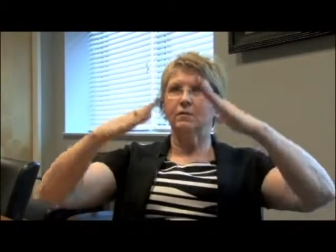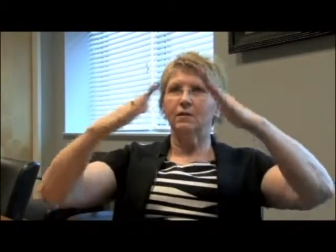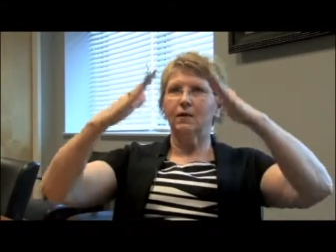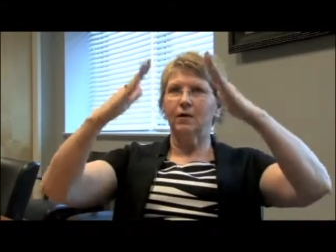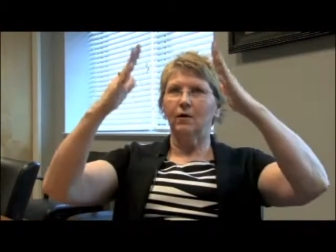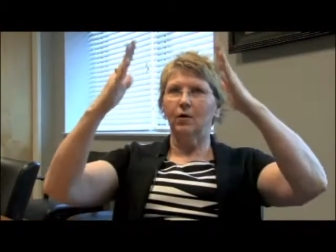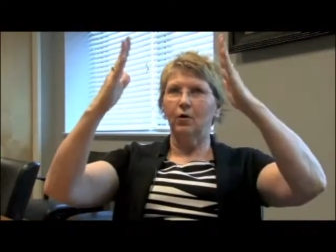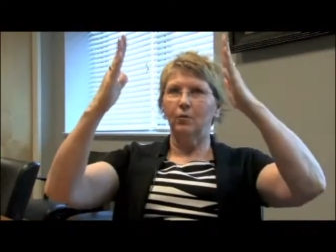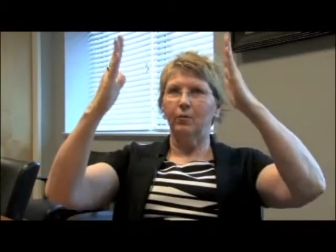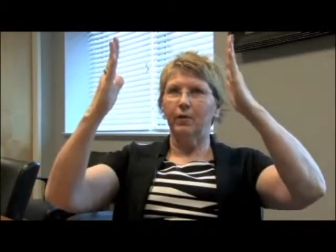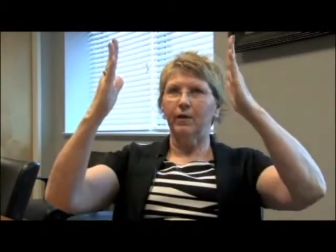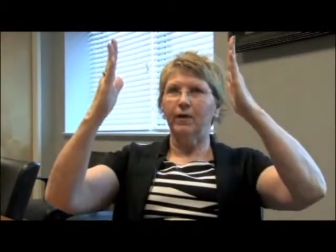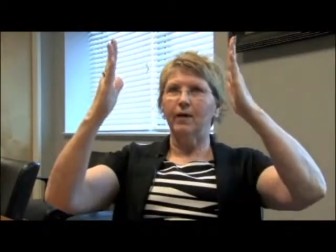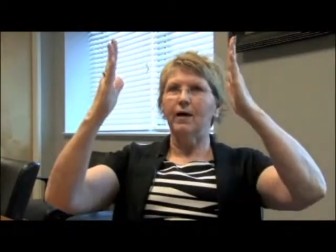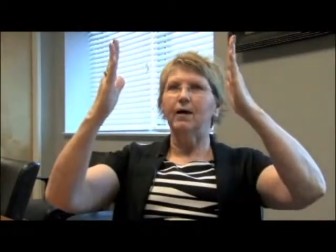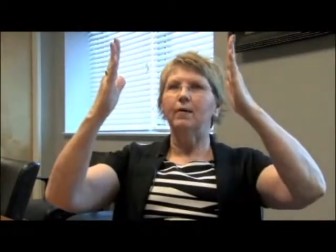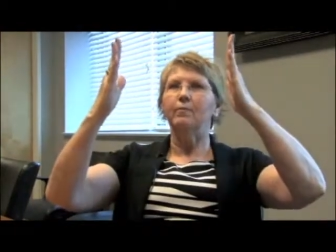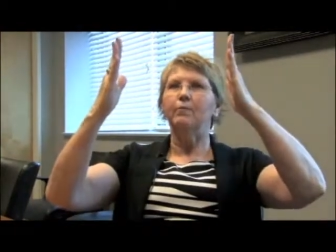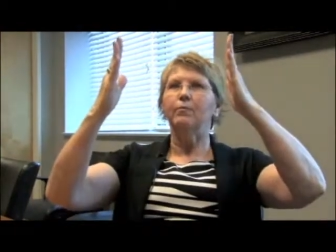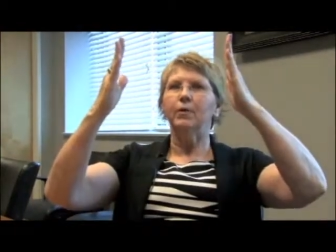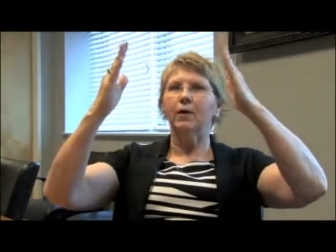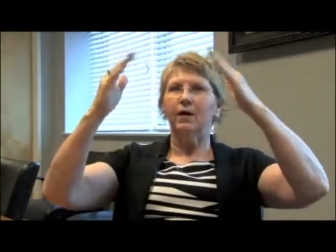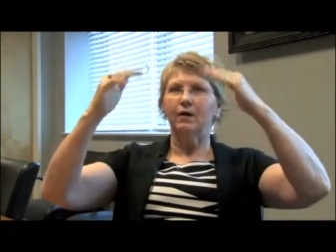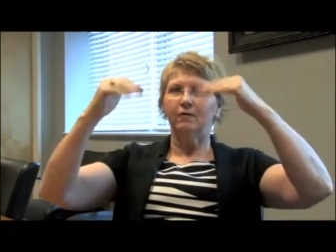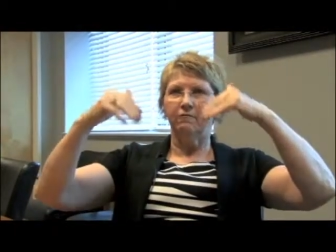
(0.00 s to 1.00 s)
they open
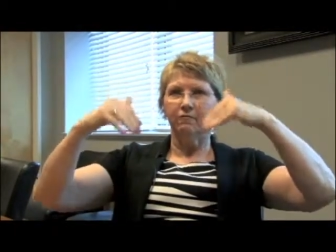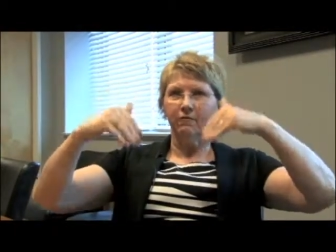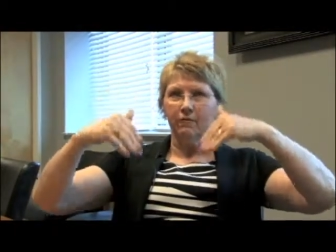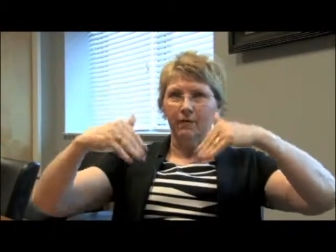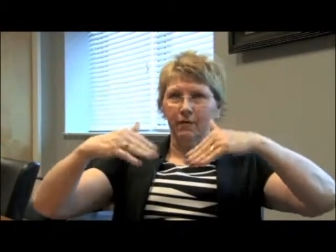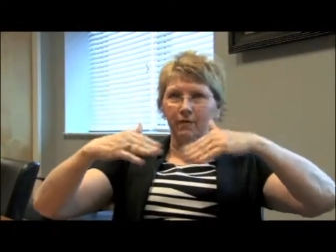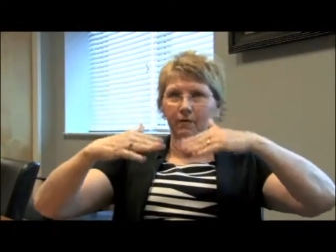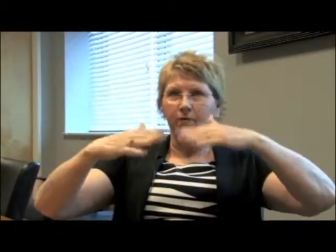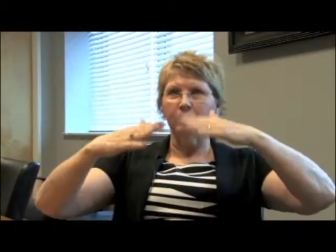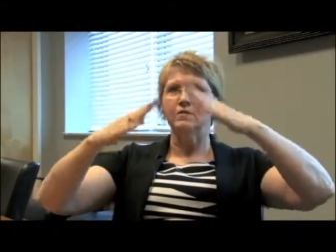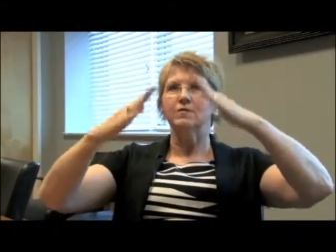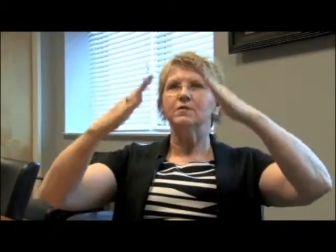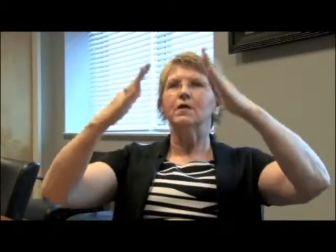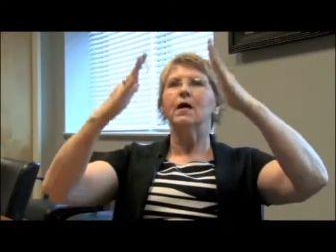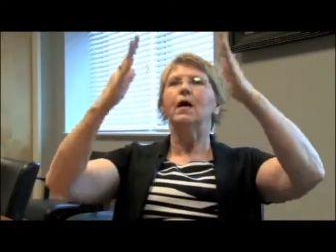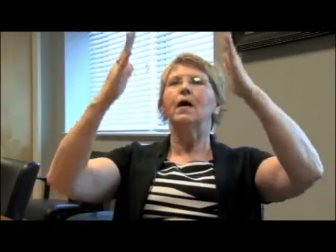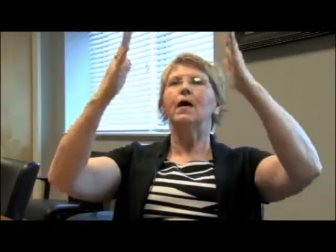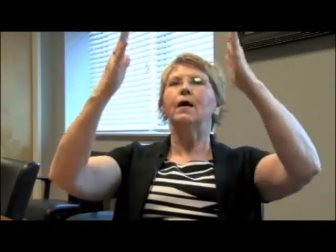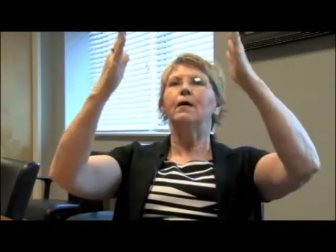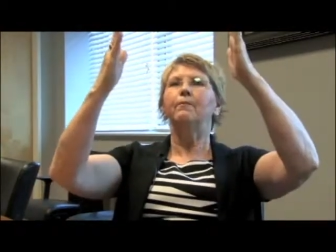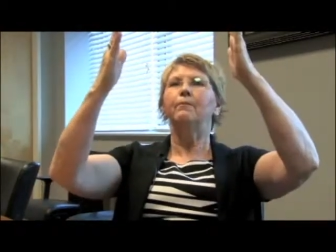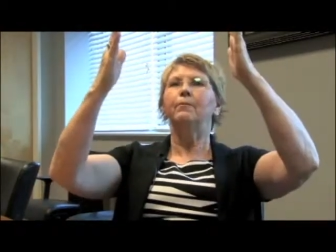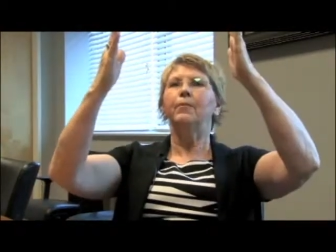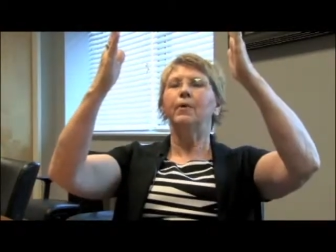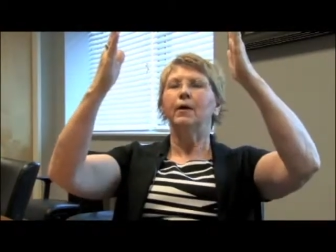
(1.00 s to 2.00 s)
up, blood flows
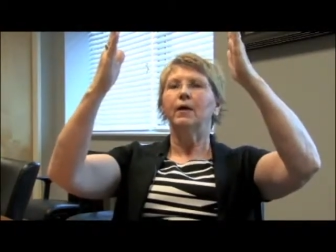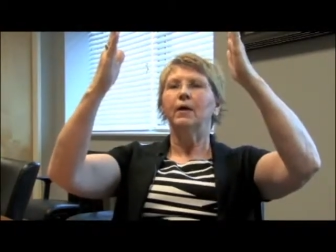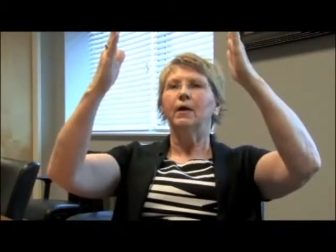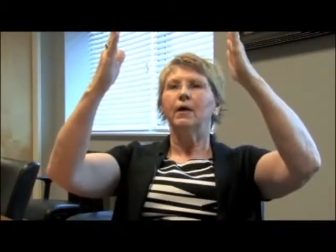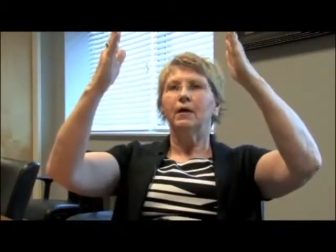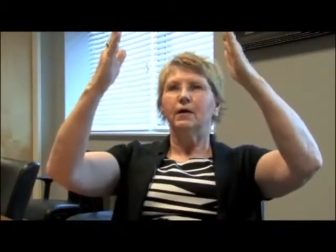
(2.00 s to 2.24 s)
up,